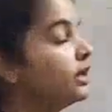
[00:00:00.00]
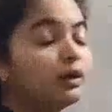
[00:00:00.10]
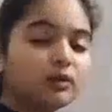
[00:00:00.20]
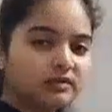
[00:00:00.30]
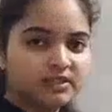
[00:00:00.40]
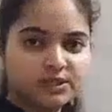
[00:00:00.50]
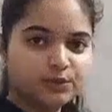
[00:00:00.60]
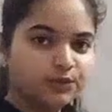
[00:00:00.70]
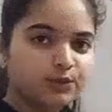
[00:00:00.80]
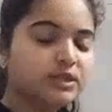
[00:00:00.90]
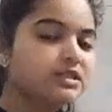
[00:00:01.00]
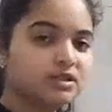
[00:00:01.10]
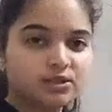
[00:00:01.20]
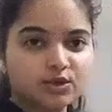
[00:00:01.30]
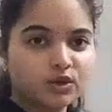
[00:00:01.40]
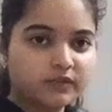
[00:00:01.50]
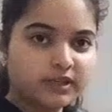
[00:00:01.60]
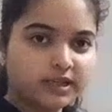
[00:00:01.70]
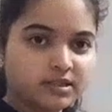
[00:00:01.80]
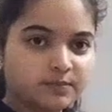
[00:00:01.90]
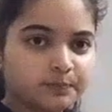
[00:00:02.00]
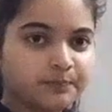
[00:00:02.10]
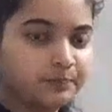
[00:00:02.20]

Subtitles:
Now I will show you the structure of an atom.